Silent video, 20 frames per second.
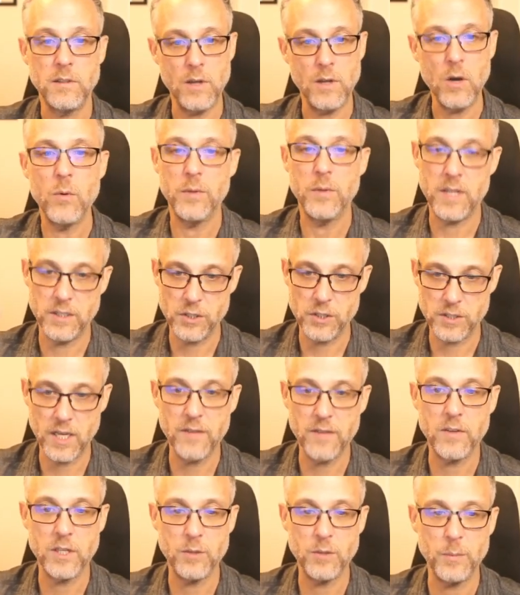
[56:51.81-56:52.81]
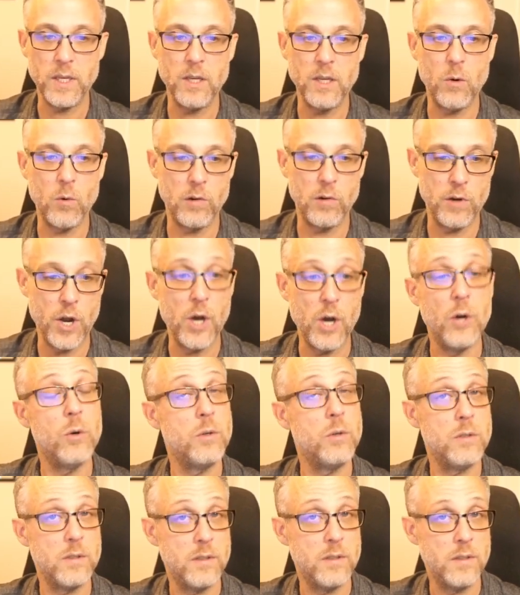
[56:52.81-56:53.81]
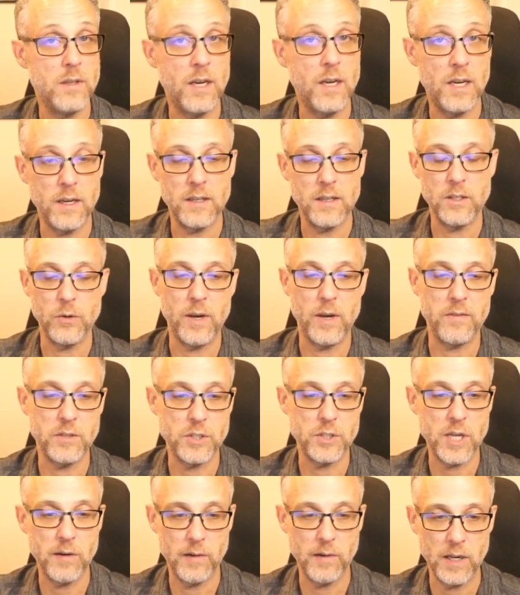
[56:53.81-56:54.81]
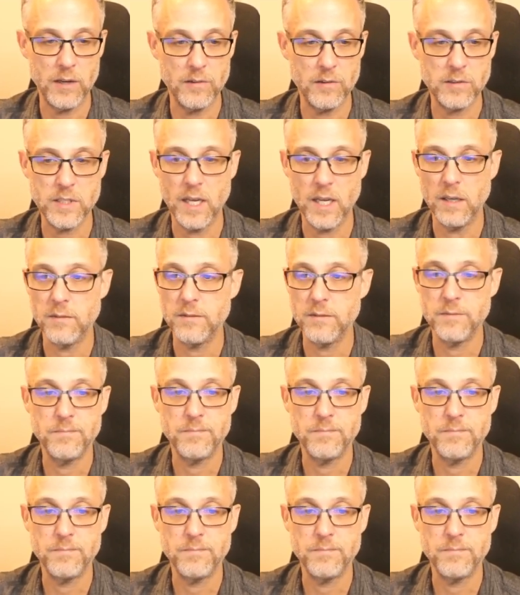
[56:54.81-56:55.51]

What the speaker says: Oh, then just give it to me, or no, you have to generate it yourself.